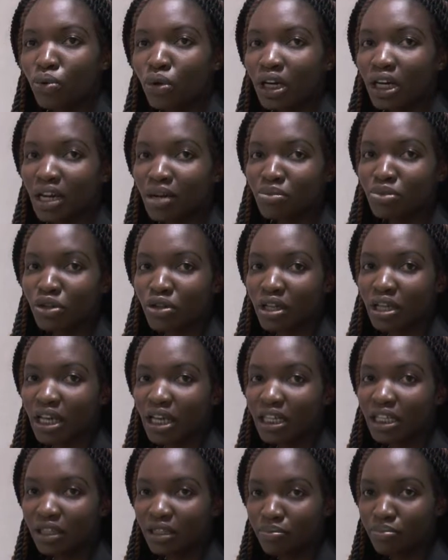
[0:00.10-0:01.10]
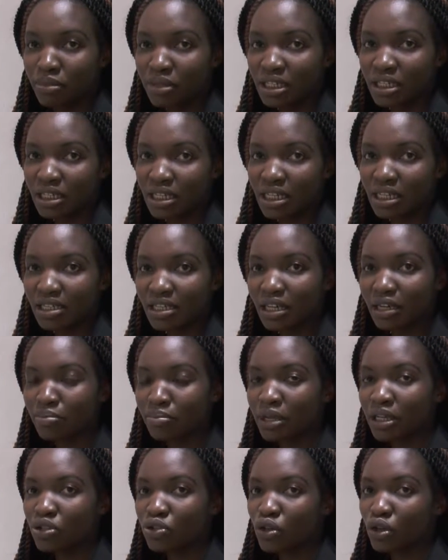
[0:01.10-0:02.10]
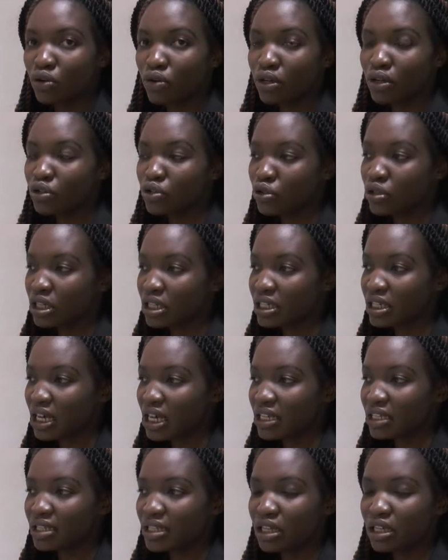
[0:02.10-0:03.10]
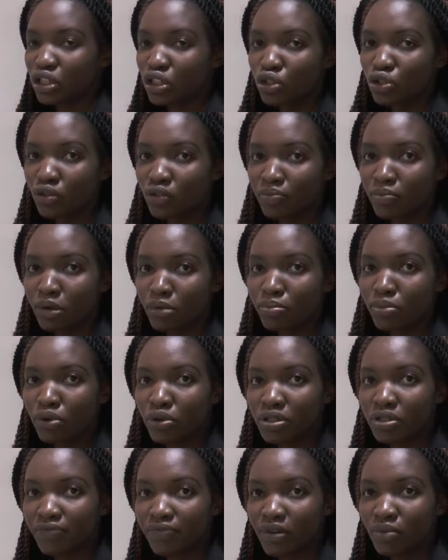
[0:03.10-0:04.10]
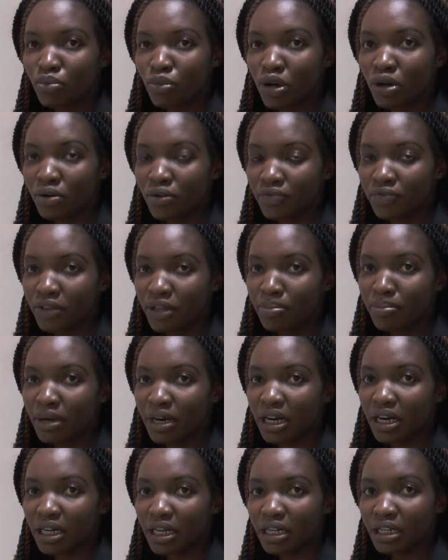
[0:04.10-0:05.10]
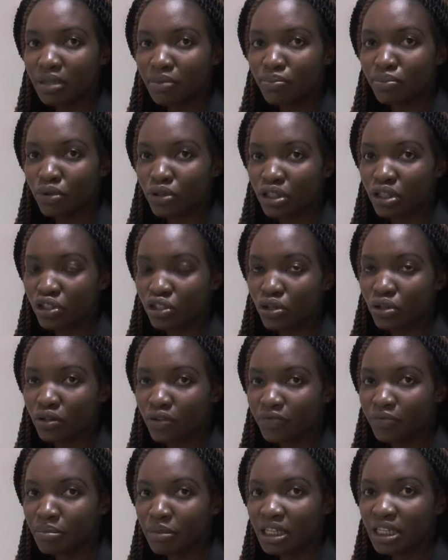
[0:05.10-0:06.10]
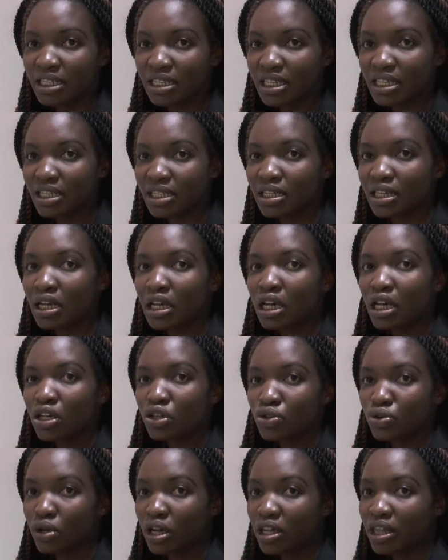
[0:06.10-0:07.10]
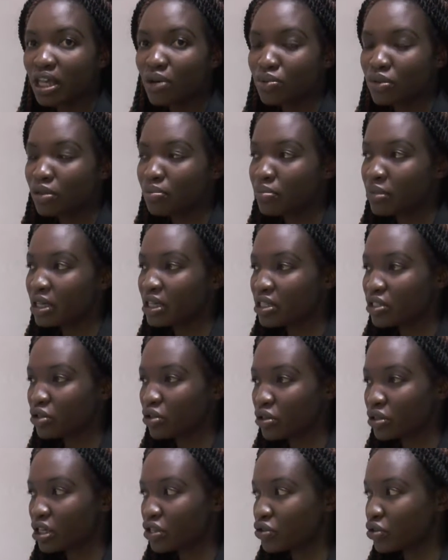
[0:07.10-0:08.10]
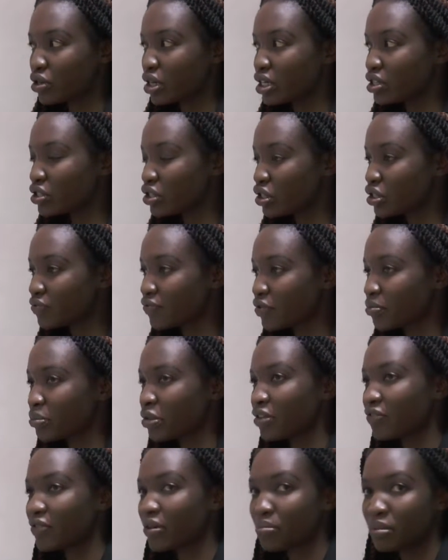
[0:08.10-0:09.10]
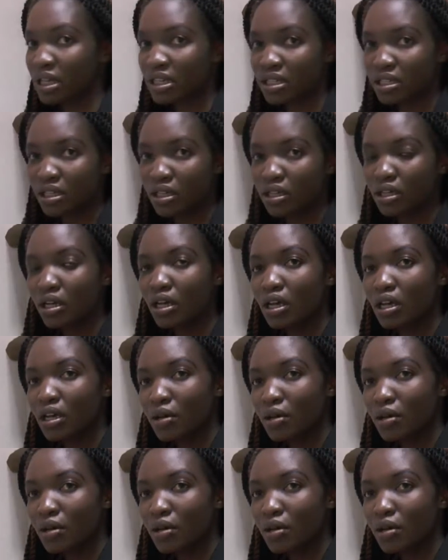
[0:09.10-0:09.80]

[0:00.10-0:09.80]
Welcome to the Health Business segment. We are going to discuss the issue of proposed framework of the parallel importation of medicines. Together with me is Doctor Toroitich from the Pharmacy